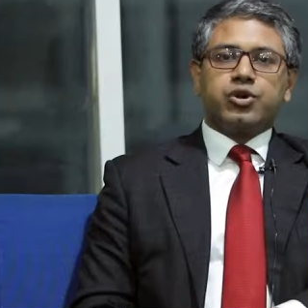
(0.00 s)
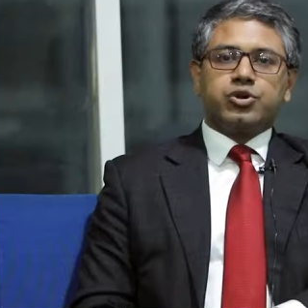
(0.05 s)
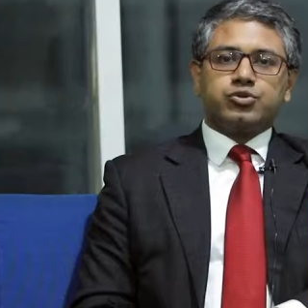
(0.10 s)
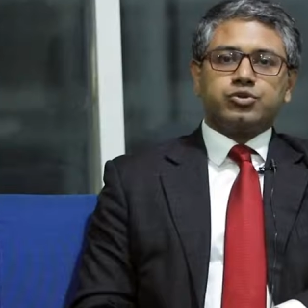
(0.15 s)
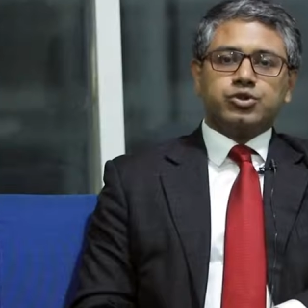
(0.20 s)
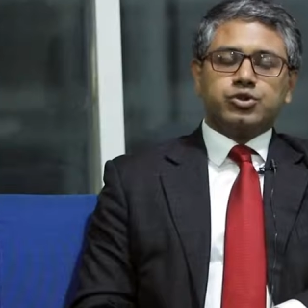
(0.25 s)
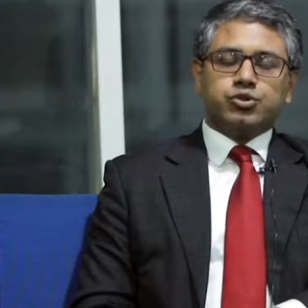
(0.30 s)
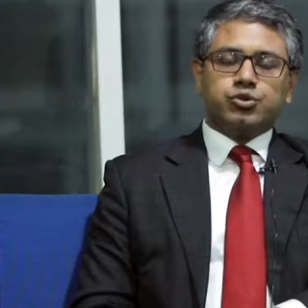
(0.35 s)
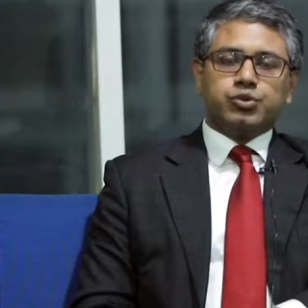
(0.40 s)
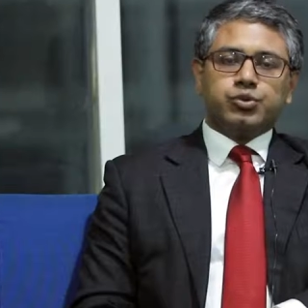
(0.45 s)
what
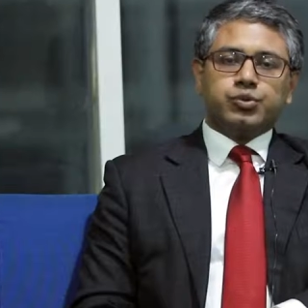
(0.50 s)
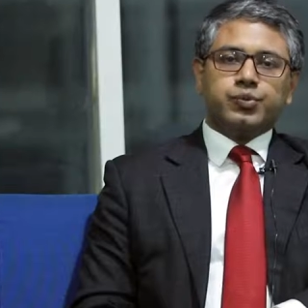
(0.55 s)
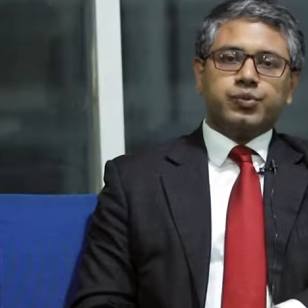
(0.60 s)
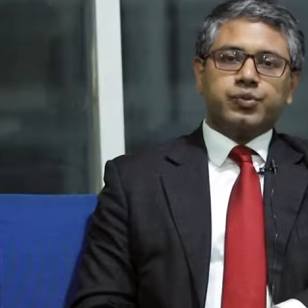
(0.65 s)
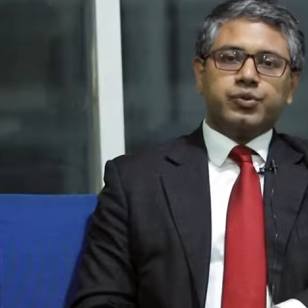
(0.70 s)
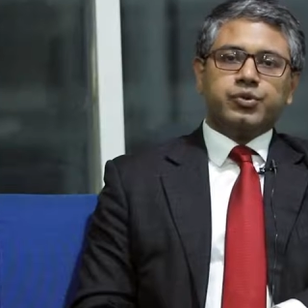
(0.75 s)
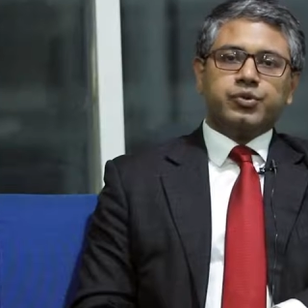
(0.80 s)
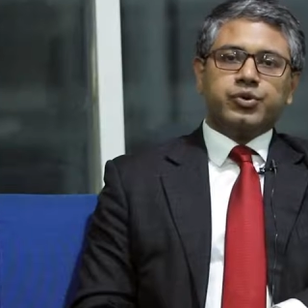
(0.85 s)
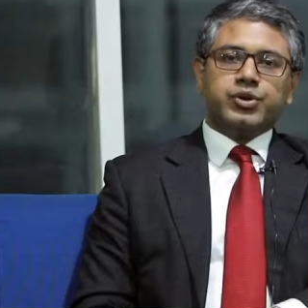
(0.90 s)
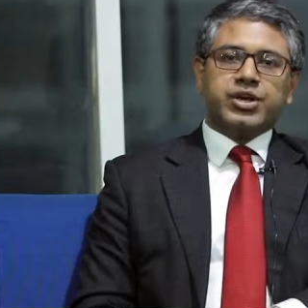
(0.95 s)
we do,
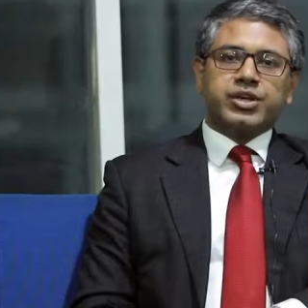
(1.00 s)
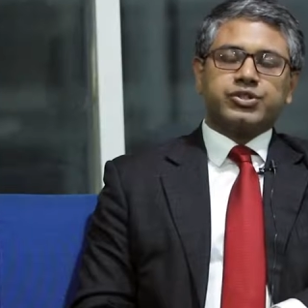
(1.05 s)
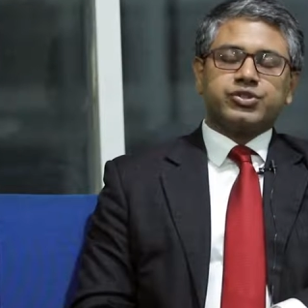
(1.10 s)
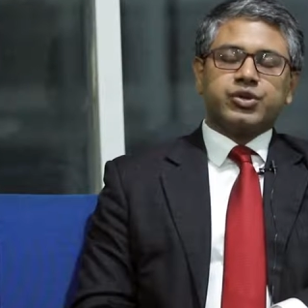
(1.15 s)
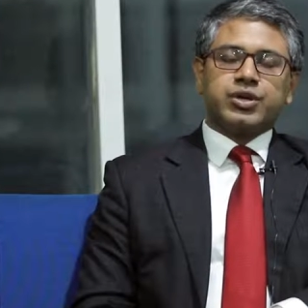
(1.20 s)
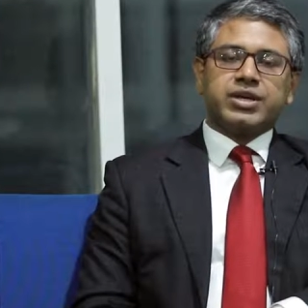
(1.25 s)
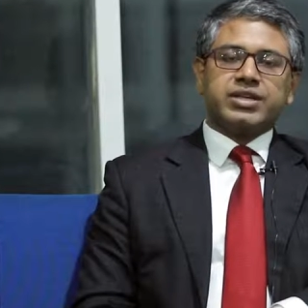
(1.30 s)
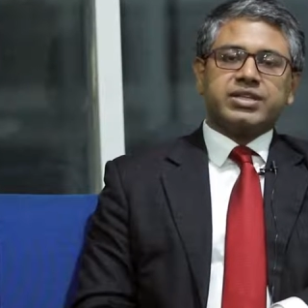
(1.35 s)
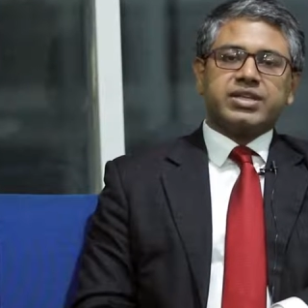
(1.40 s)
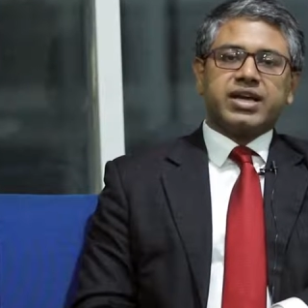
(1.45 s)
we
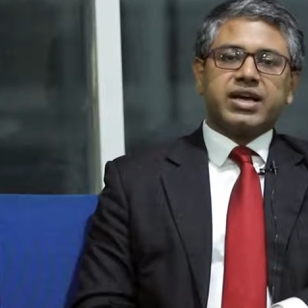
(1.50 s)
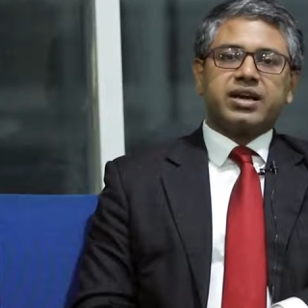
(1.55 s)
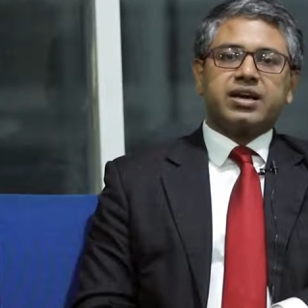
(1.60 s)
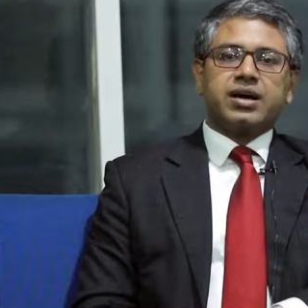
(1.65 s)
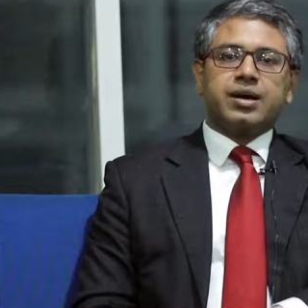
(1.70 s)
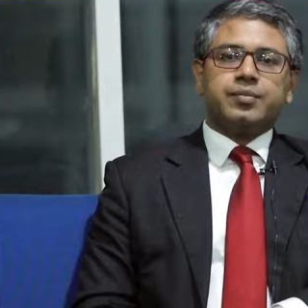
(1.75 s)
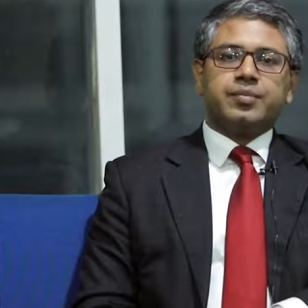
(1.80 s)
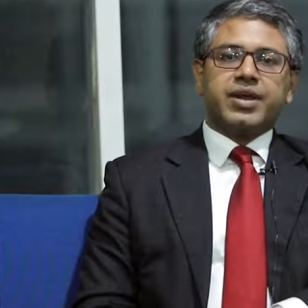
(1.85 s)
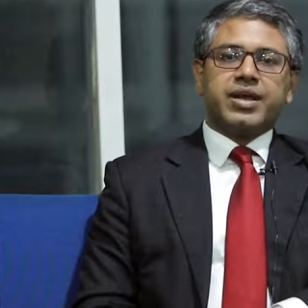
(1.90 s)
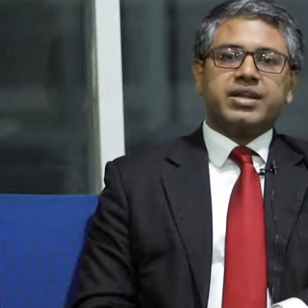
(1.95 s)
actually take
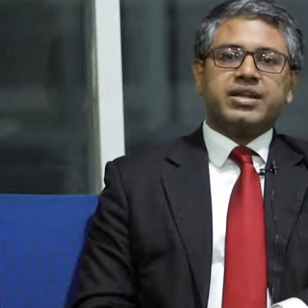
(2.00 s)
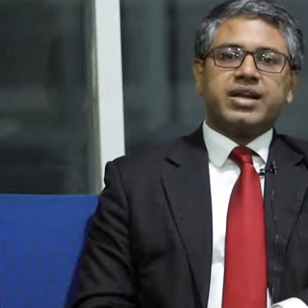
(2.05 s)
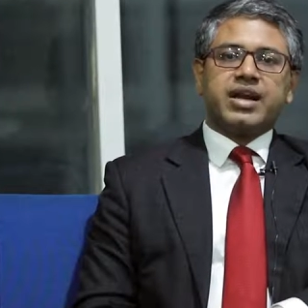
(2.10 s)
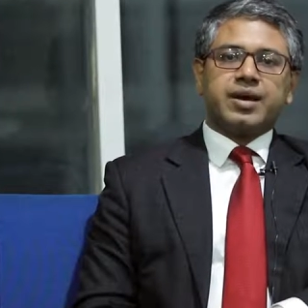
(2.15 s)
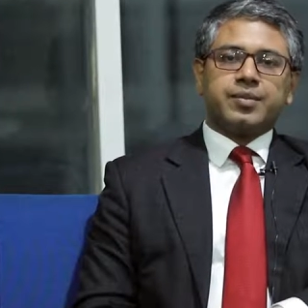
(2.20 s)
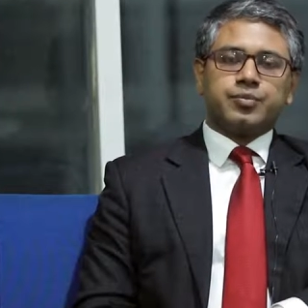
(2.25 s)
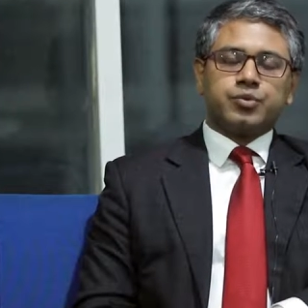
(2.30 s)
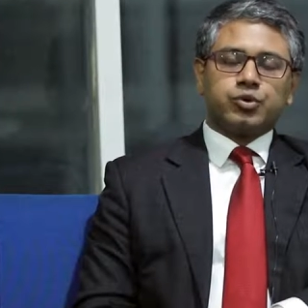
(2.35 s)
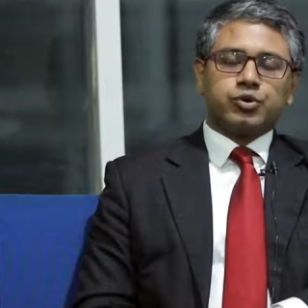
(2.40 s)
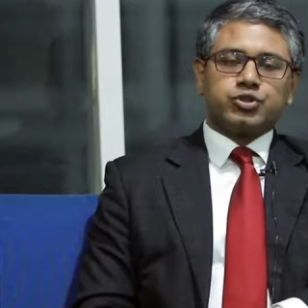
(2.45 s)
a blended
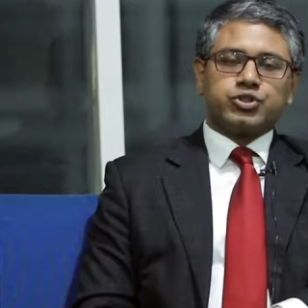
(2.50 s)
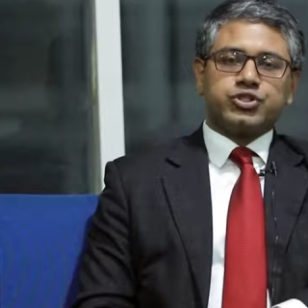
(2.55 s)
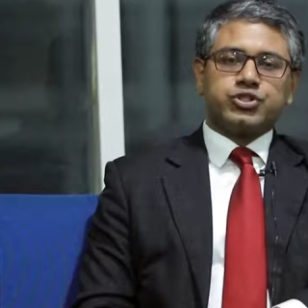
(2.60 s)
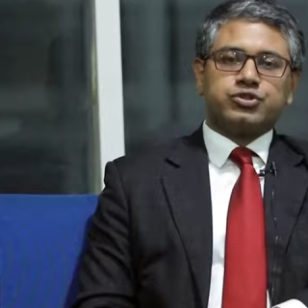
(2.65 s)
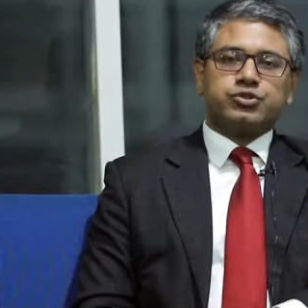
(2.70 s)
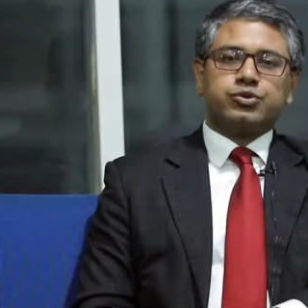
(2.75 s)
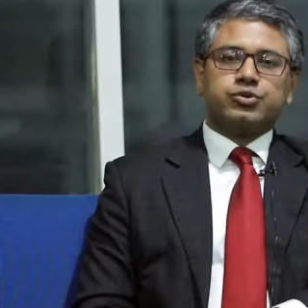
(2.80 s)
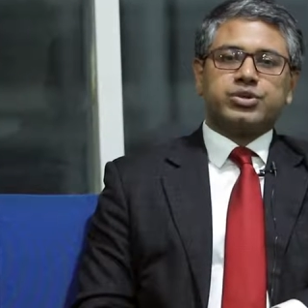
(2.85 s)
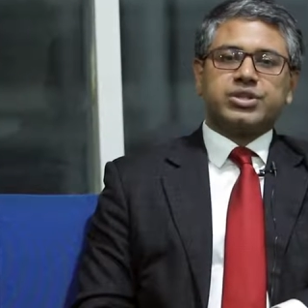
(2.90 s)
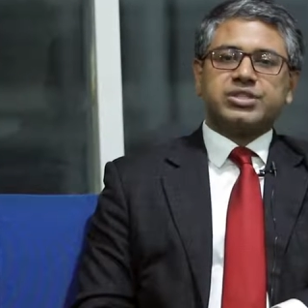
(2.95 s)
approach
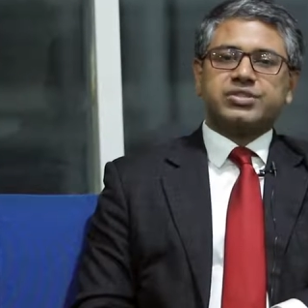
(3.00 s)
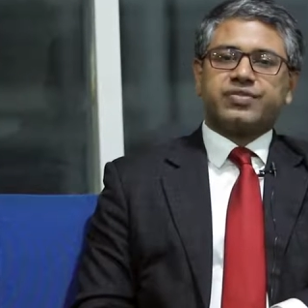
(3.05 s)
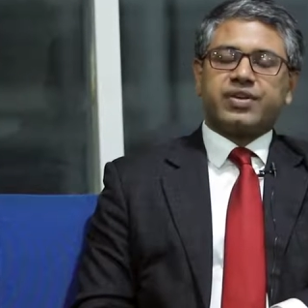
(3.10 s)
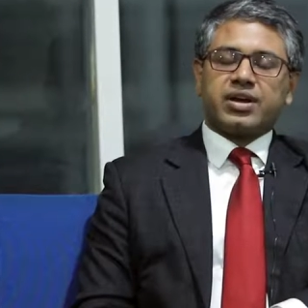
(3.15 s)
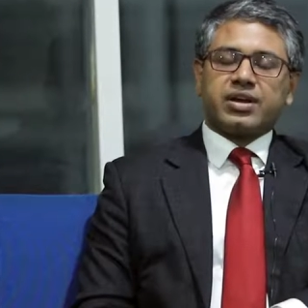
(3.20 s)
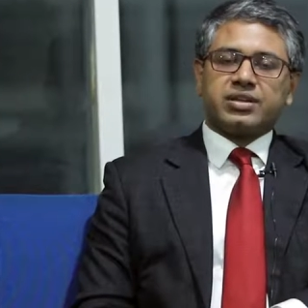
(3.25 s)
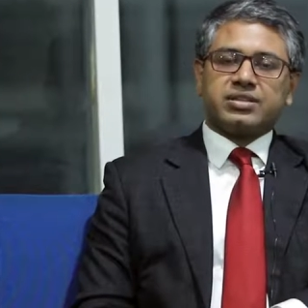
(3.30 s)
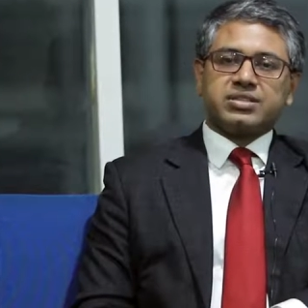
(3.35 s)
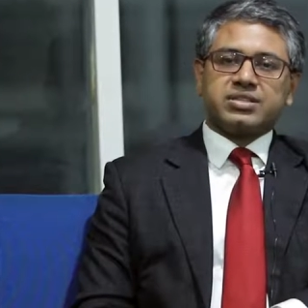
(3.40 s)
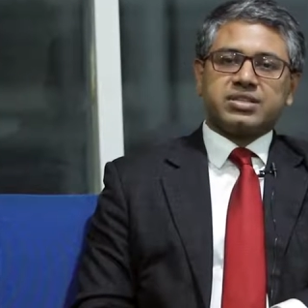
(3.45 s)
to teach
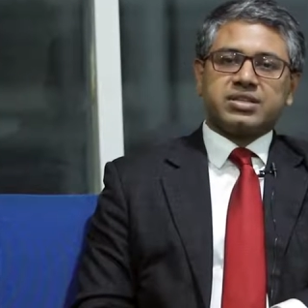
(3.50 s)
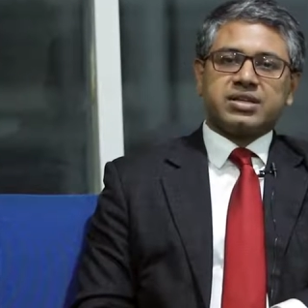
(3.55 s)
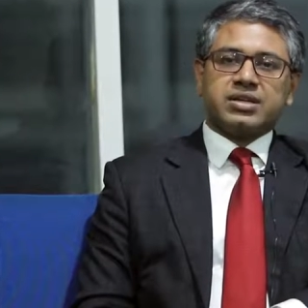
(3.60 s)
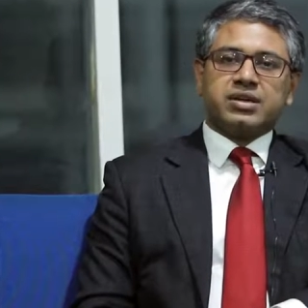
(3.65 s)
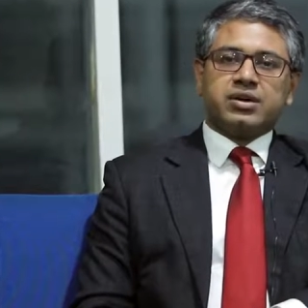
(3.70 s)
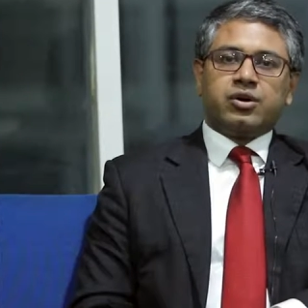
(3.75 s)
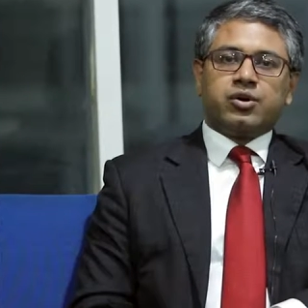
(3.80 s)
finance.